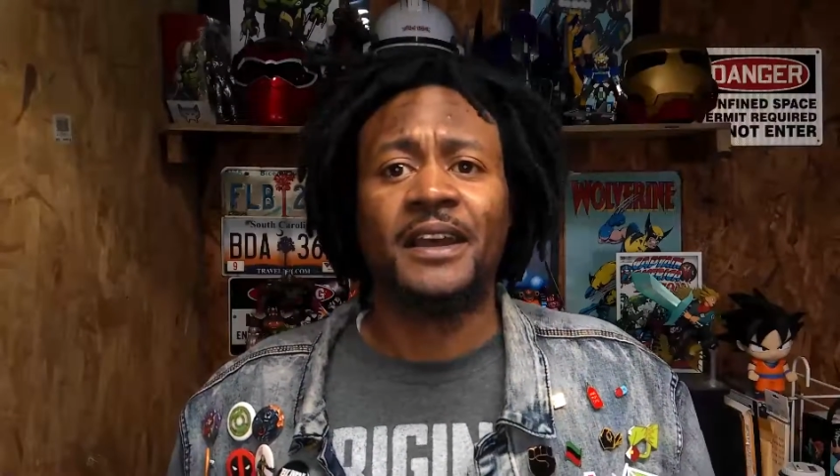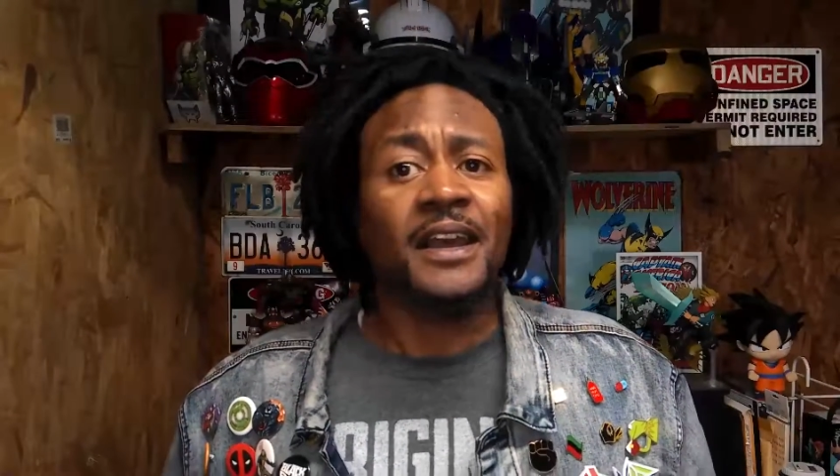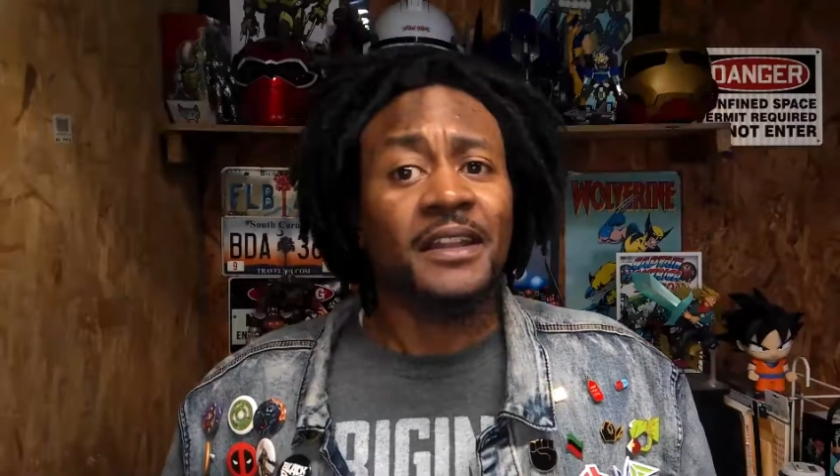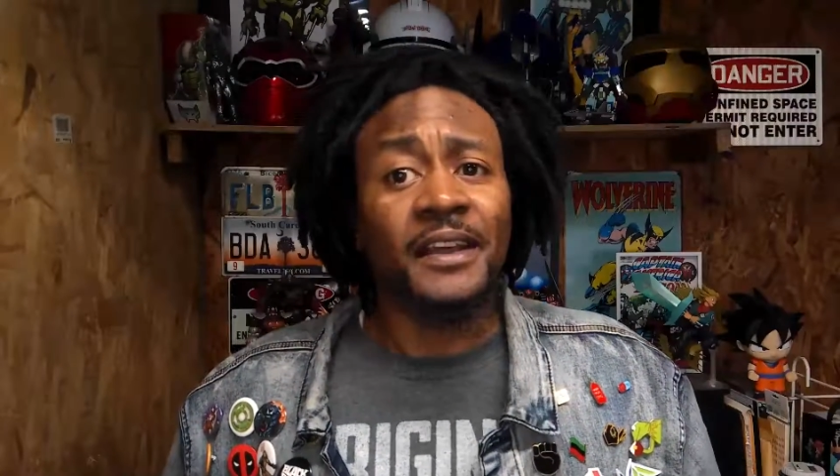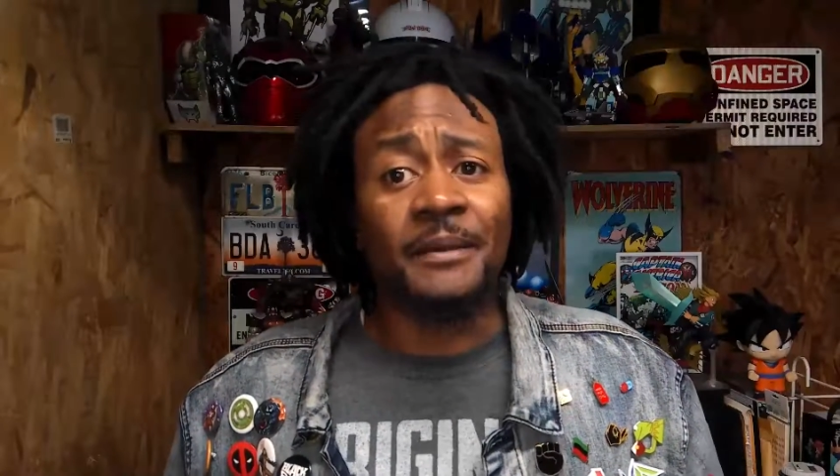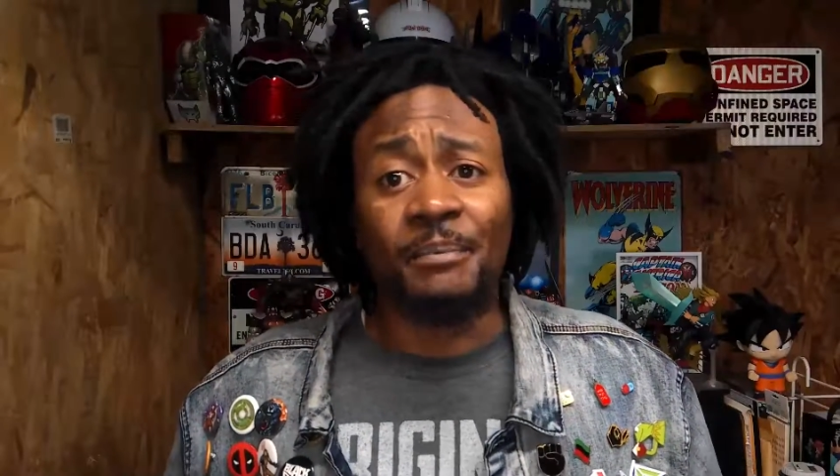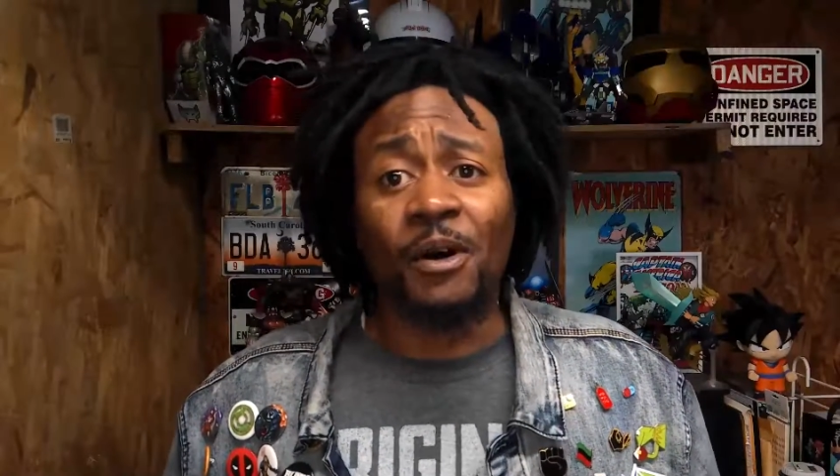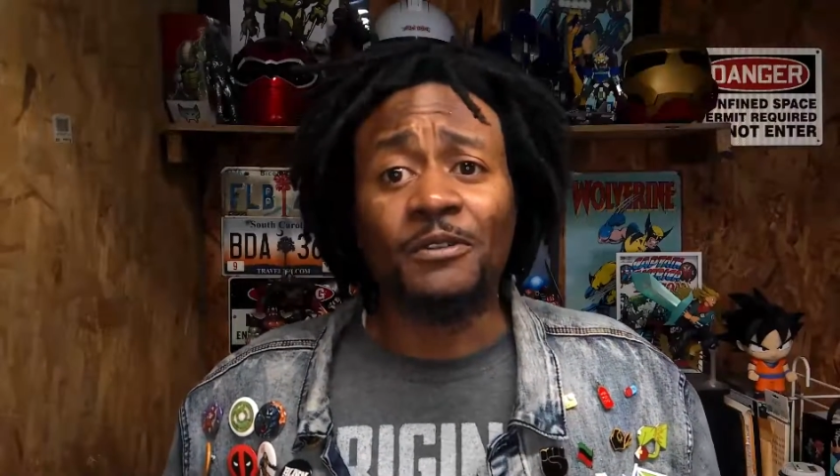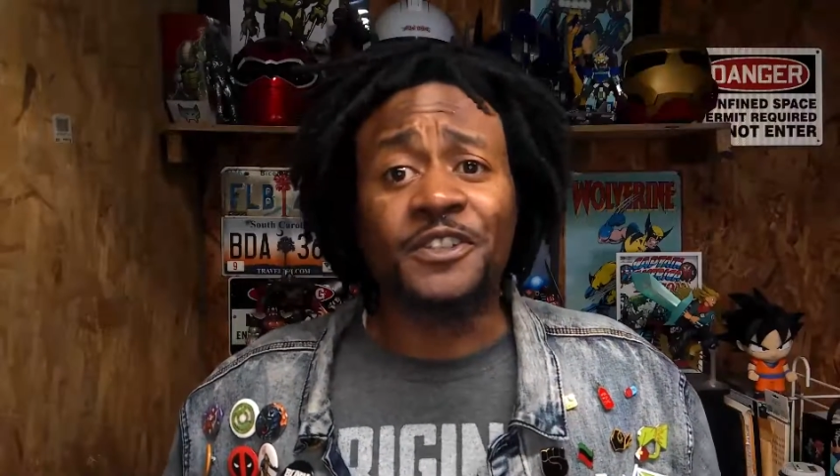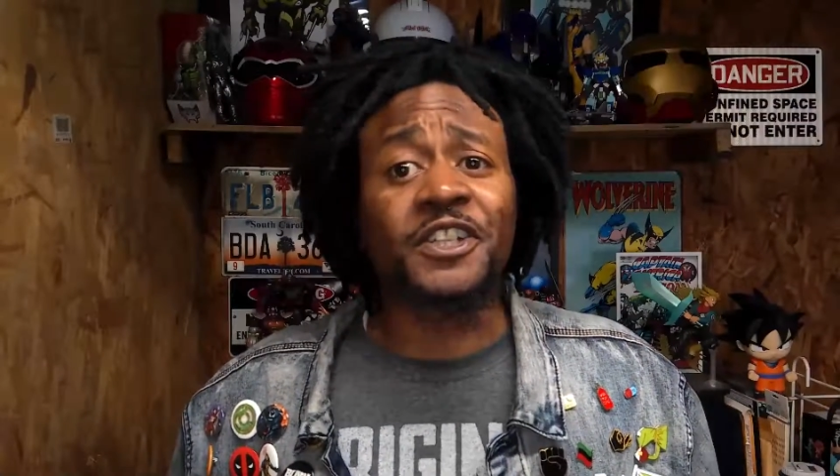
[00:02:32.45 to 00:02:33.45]
They both
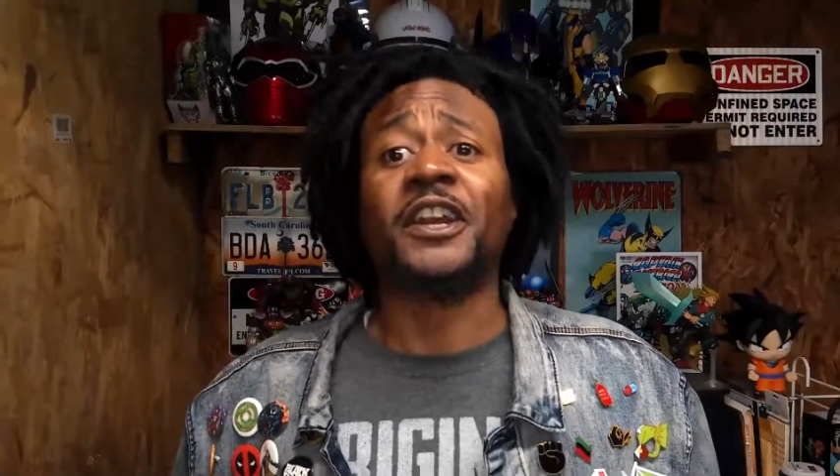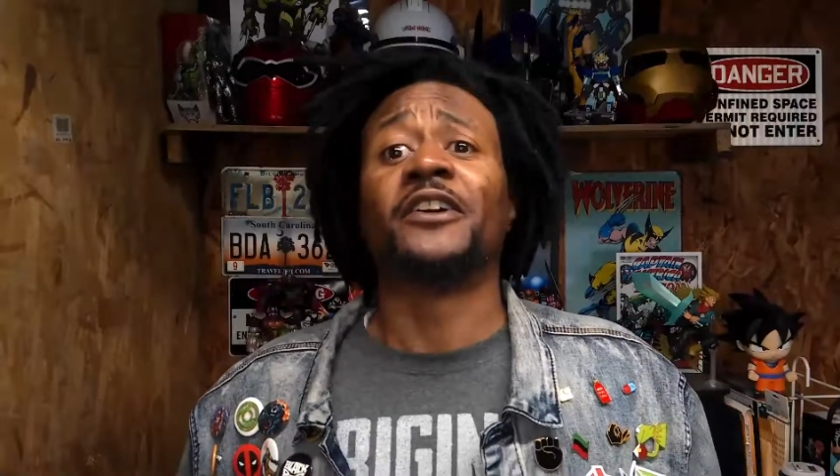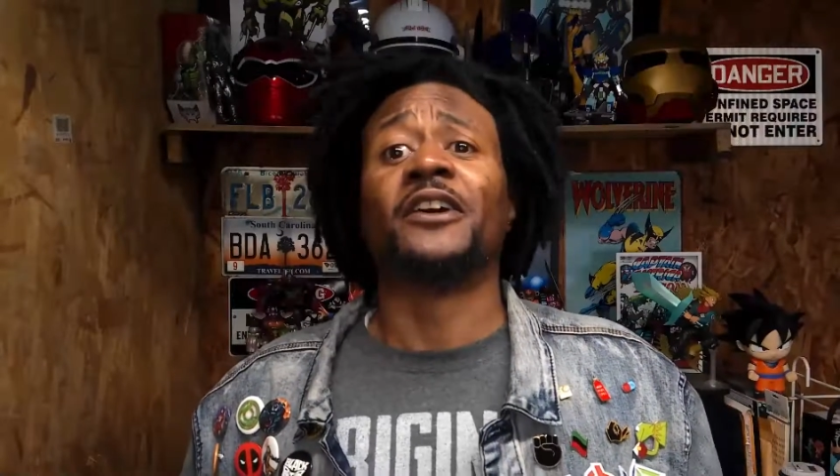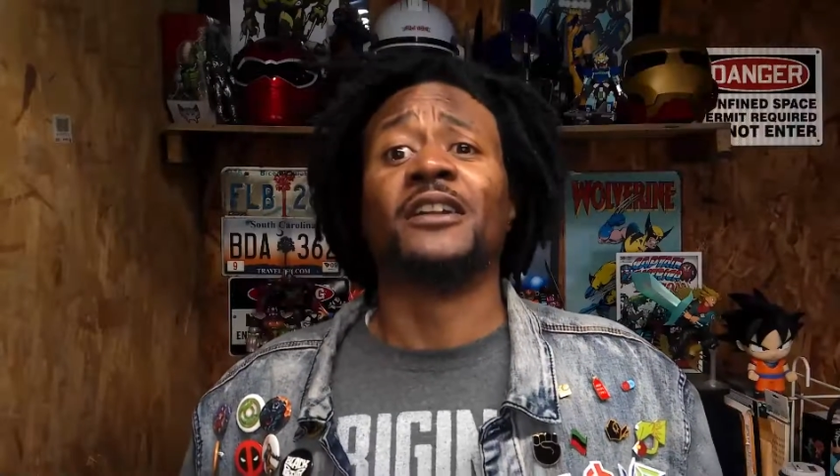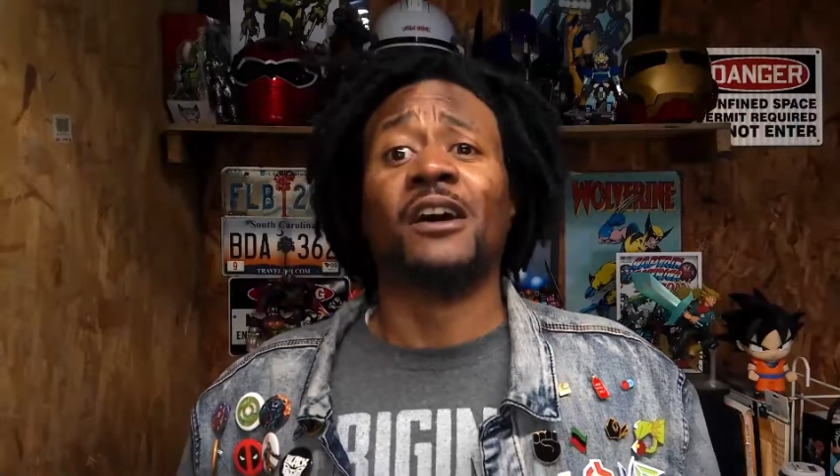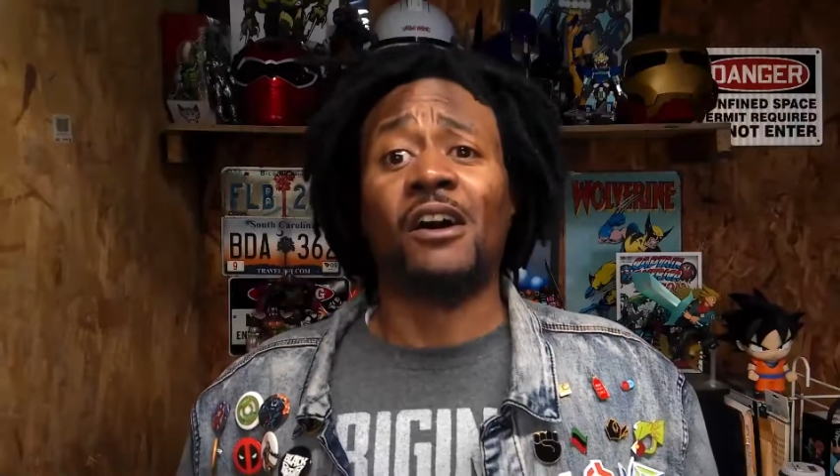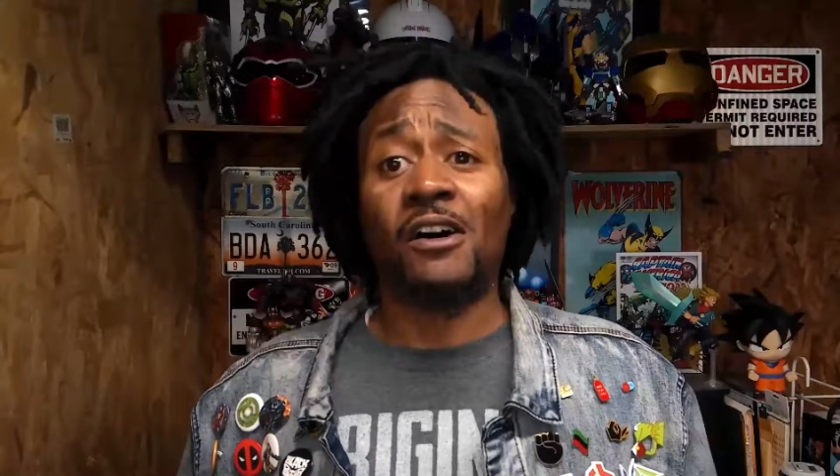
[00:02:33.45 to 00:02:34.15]
share a long